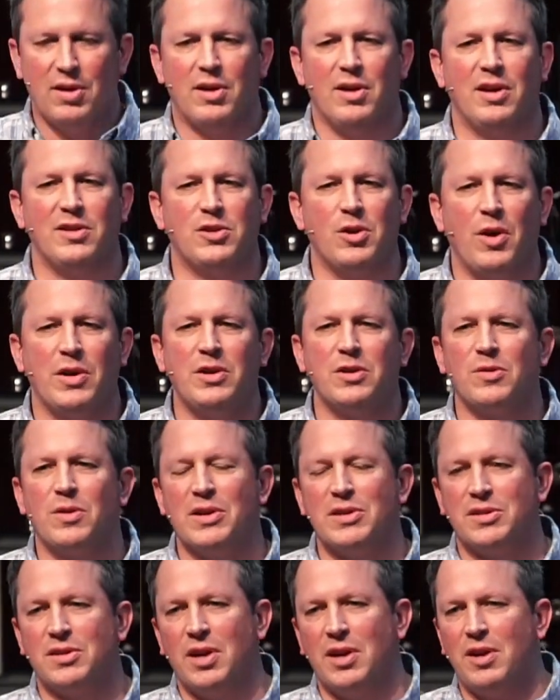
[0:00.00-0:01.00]
And so I just want
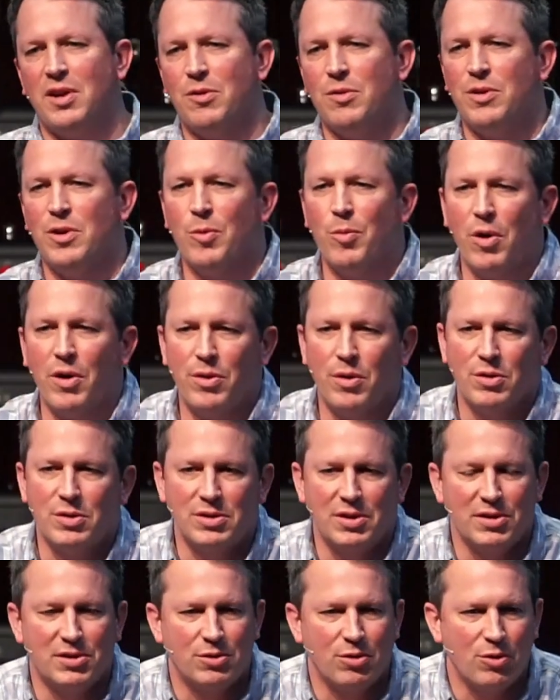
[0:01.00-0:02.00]
to say to you, dear brother or
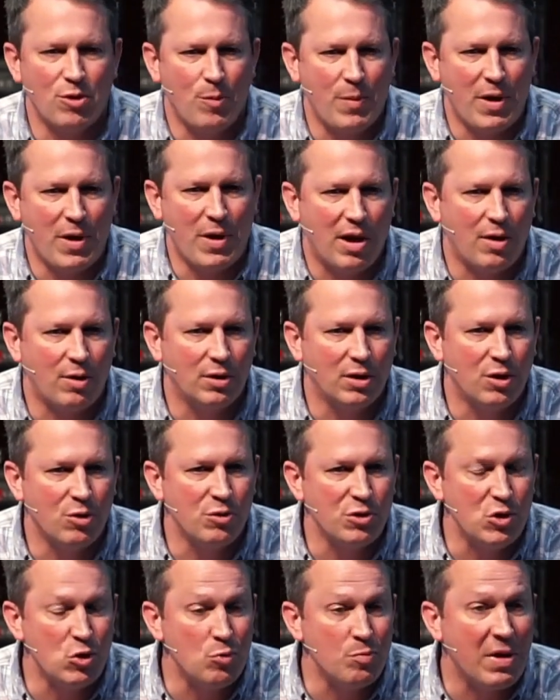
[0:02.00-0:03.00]
sister, no matter how
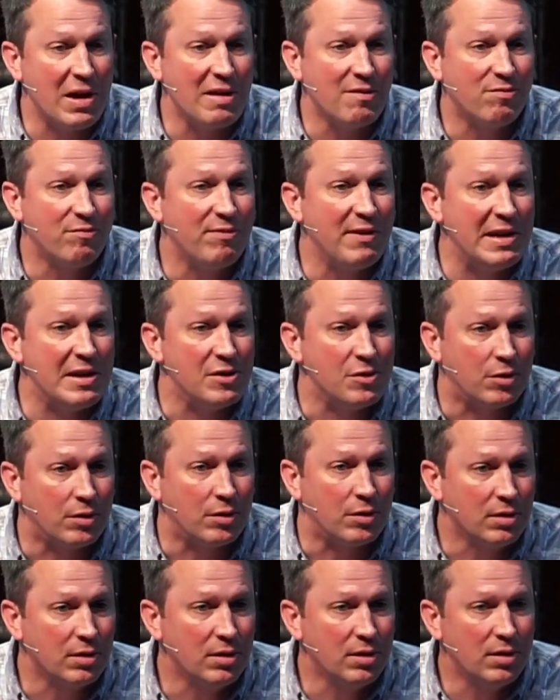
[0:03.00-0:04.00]
alone you may
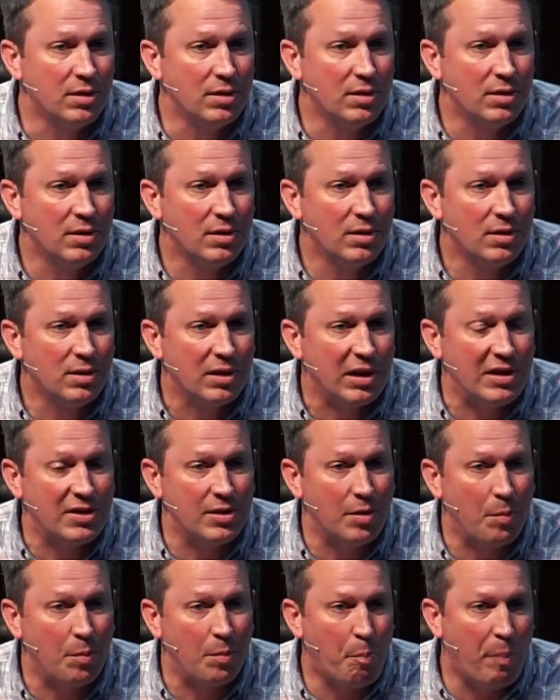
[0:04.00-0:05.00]
feel in
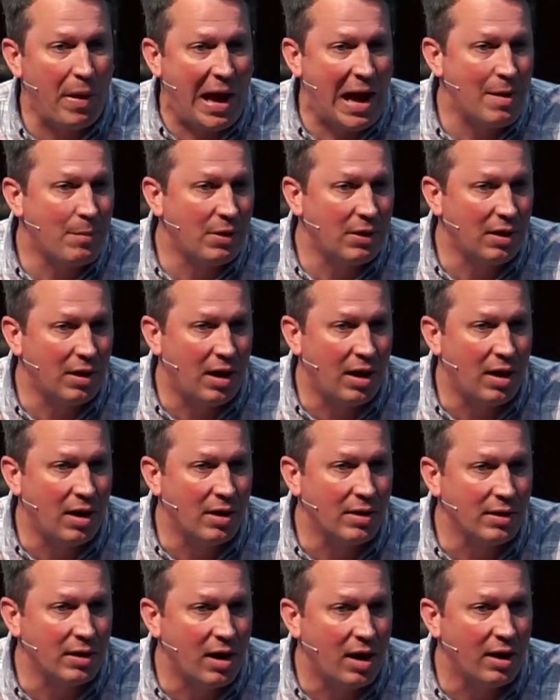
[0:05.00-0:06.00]
the
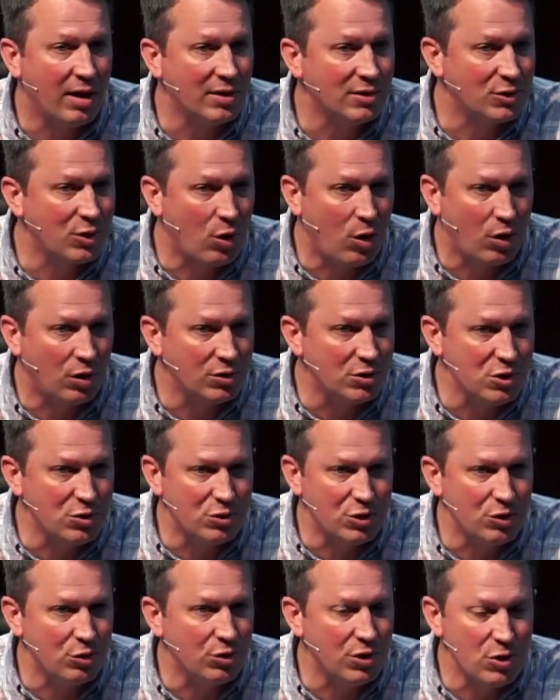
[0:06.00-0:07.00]
Babylon God has called you
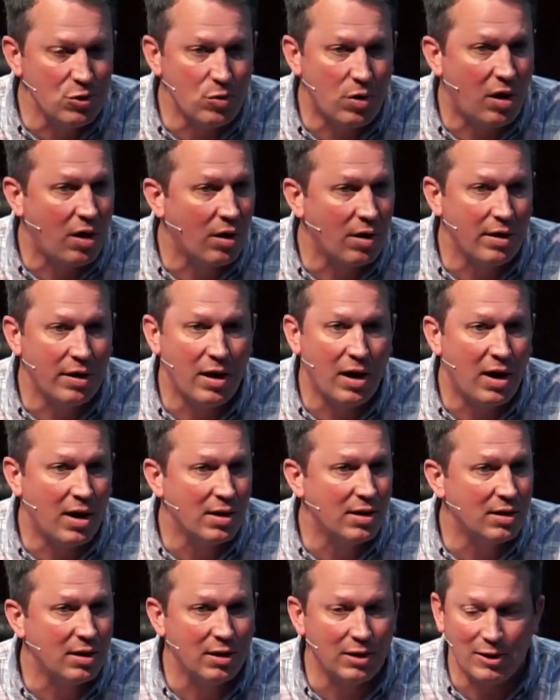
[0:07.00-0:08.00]
to, you are
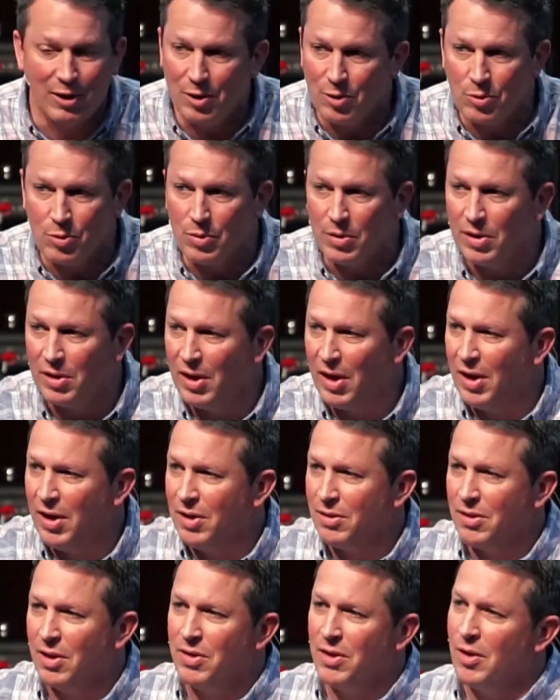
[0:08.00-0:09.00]
not alone.
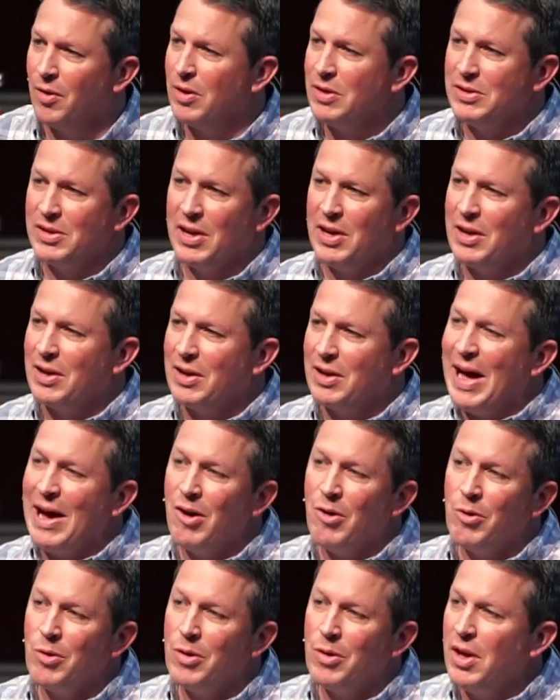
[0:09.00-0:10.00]
That there is a
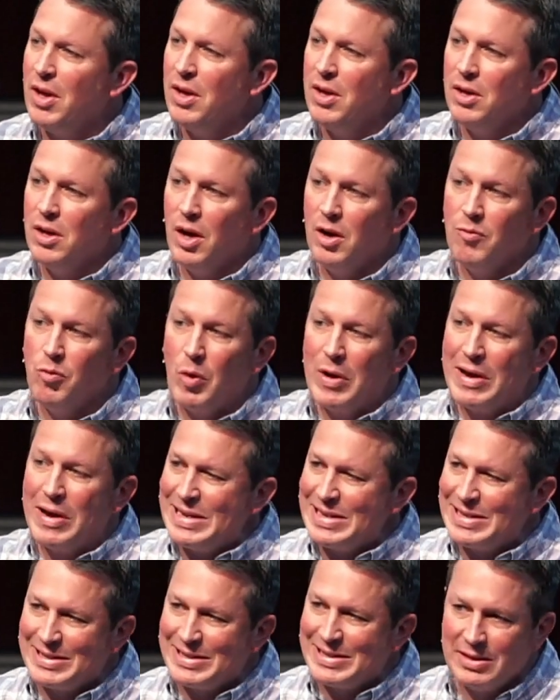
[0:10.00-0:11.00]
cloud of
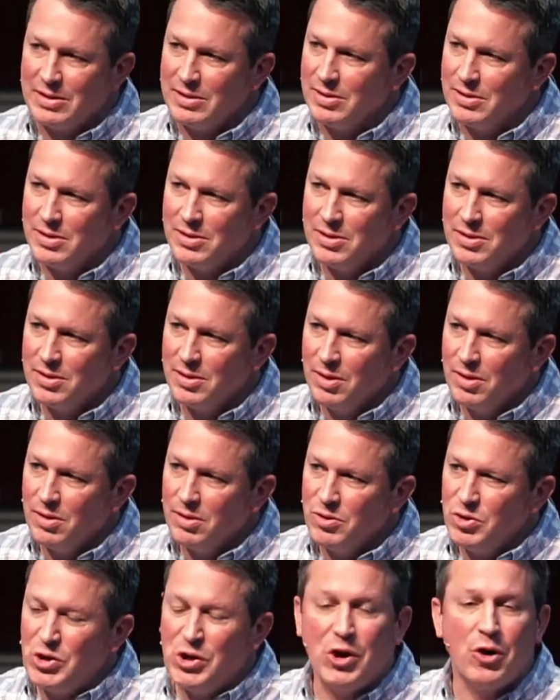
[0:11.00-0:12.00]
witnesses
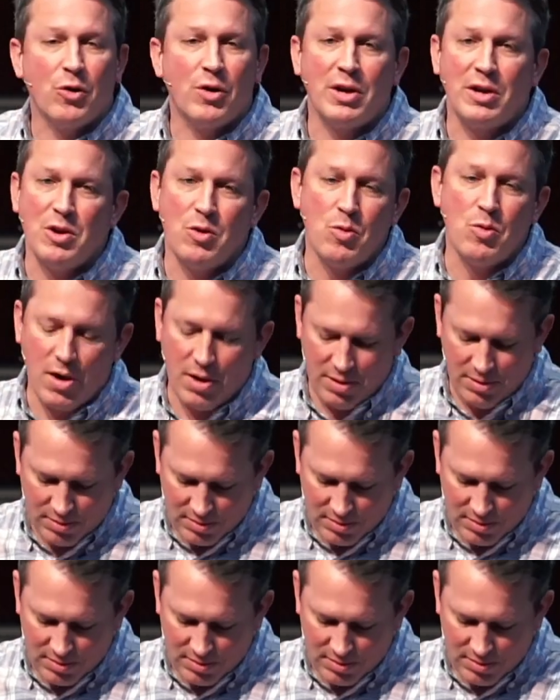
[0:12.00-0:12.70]
cheering you on.